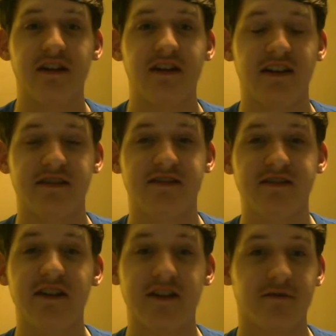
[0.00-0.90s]
It's
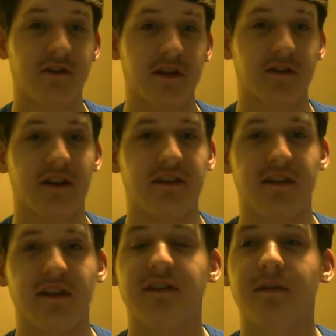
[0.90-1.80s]
it's really
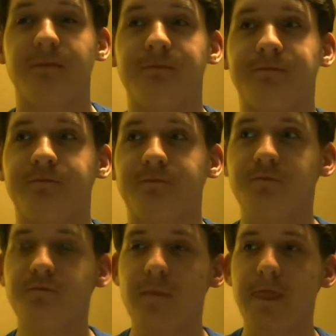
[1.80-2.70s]
crazy. It's
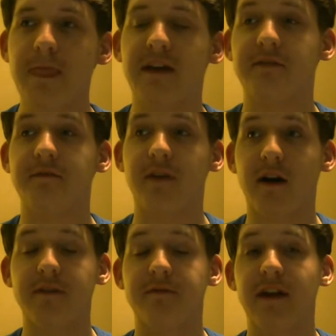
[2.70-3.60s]
it's
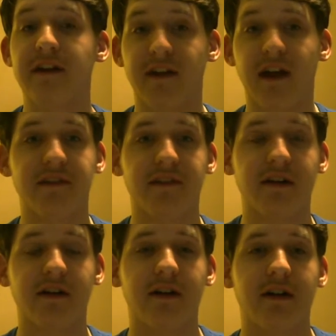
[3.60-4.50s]
very fantastic.